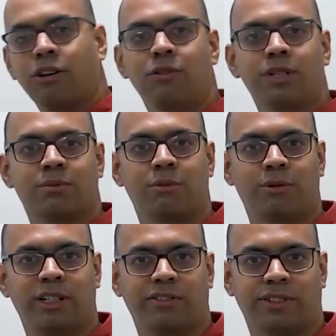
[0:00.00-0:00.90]
lowest
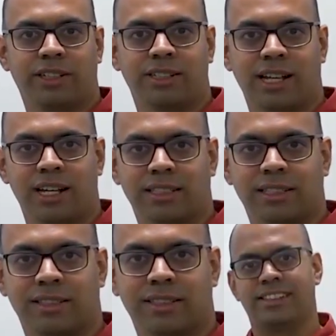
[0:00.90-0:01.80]
moment of inertia
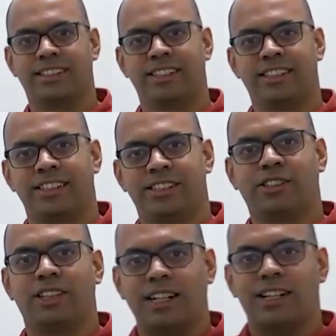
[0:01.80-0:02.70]
axis. So,
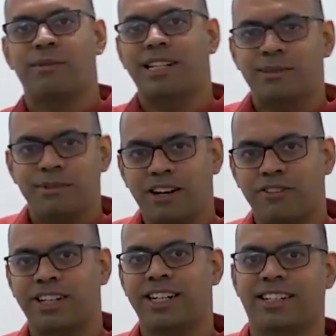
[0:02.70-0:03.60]
that reminds me
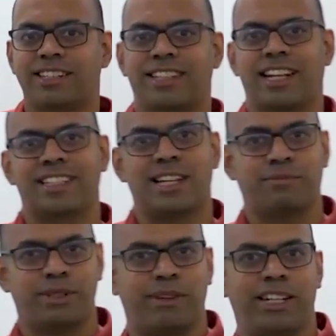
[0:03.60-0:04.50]
of an interesting
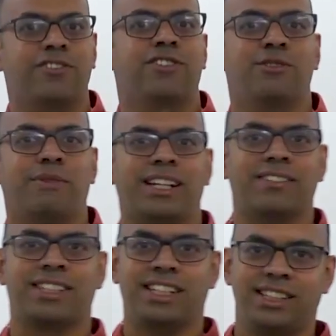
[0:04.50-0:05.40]
example. Many of you might
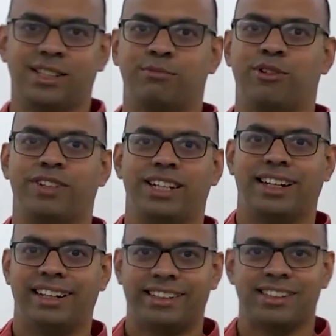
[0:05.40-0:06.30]
have seen the movie
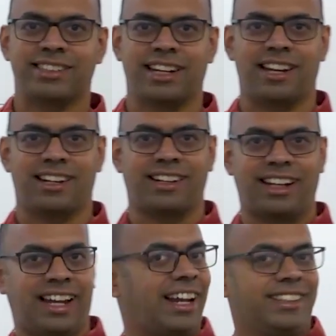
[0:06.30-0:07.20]
Interstellar,
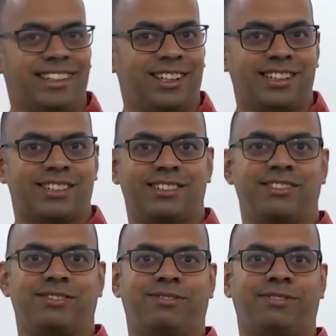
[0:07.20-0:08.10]
and I think that is a
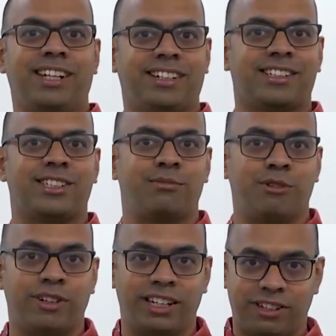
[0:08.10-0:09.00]
very interesting
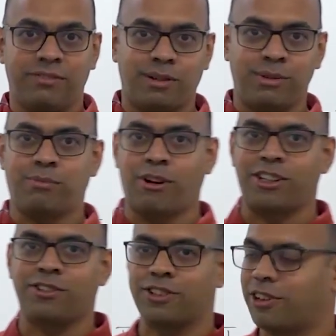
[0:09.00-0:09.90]
movie even from the
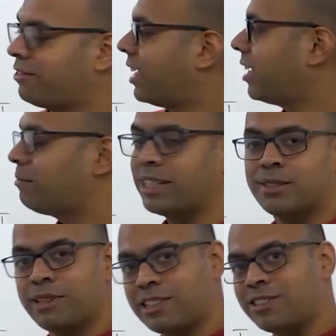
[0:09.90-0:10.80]
point of view of dynamics,
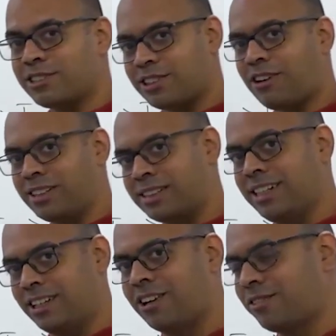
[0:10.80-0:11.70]
because you see
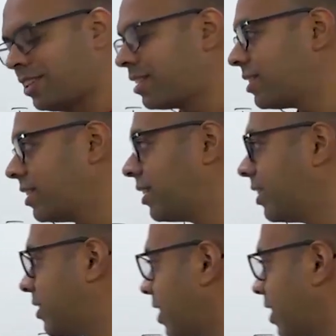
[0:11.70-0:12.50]
a lot of interesting things